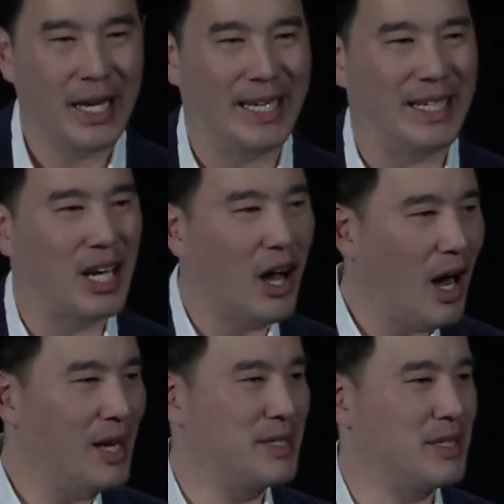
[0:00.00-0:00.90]
and the
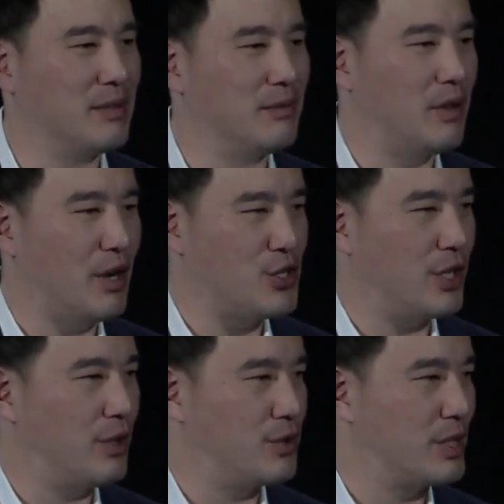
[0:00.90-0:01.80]
cost of
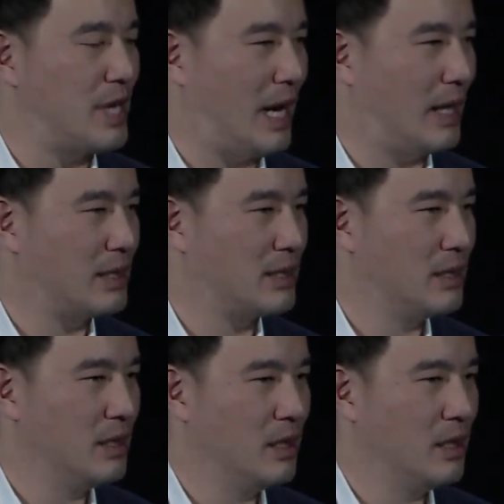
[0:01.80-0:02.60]
launching those attacks